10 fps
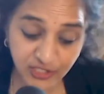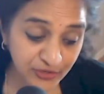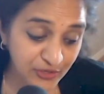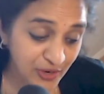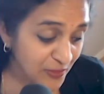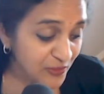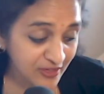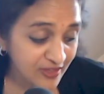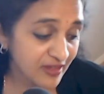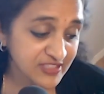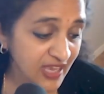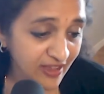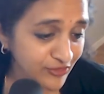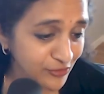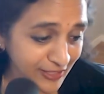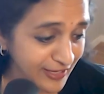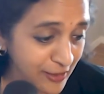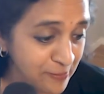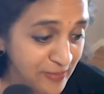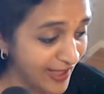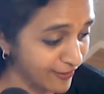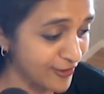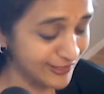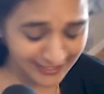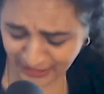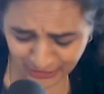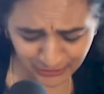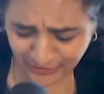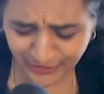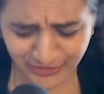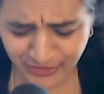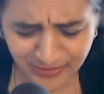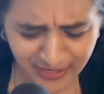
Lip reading: Dr. Muto, I would love to have you back on 2 years from